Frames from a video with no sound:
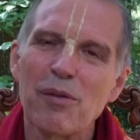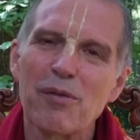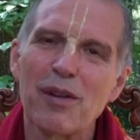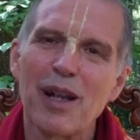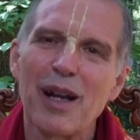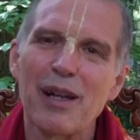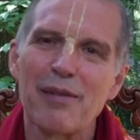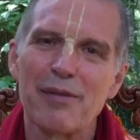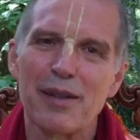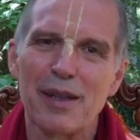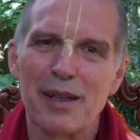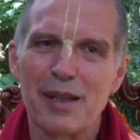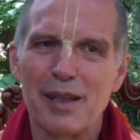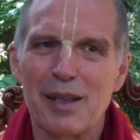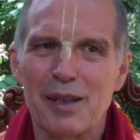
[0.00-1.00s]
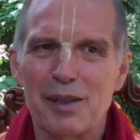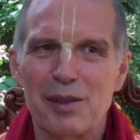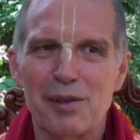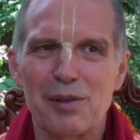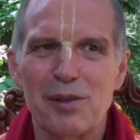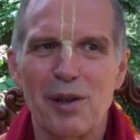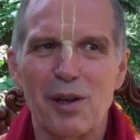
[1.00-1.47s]
of life
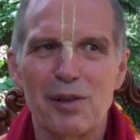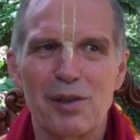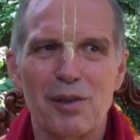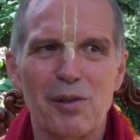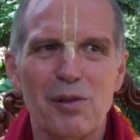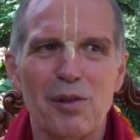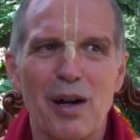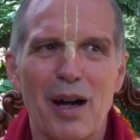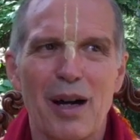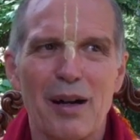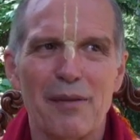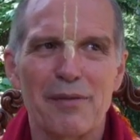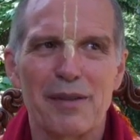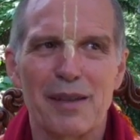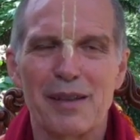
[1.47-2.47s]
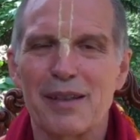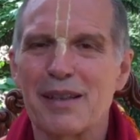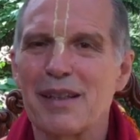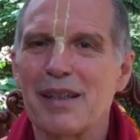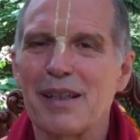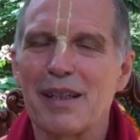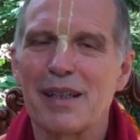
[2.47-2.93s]
to not go after
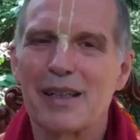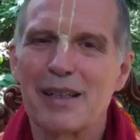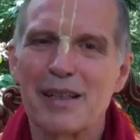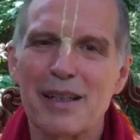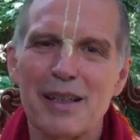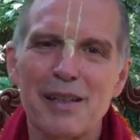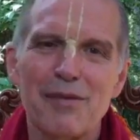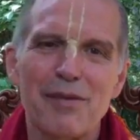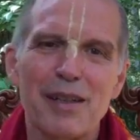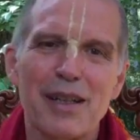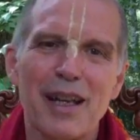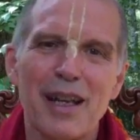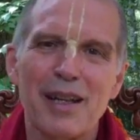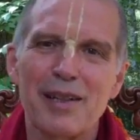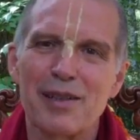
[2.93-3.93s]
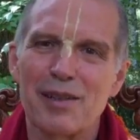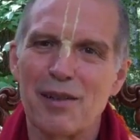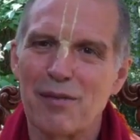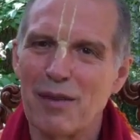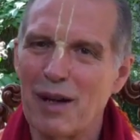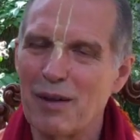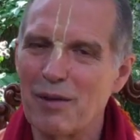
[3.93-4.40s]
the gratification
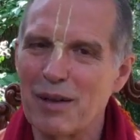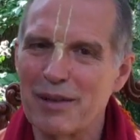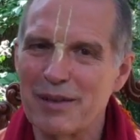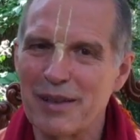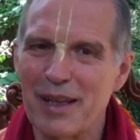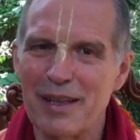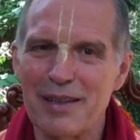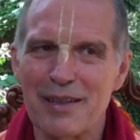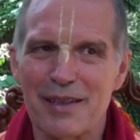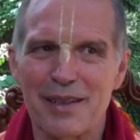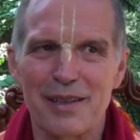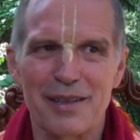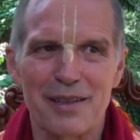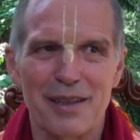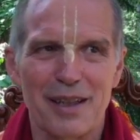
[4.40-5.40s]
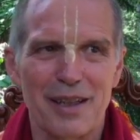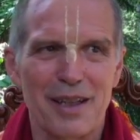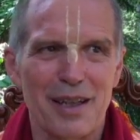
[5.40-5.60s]
of our senses,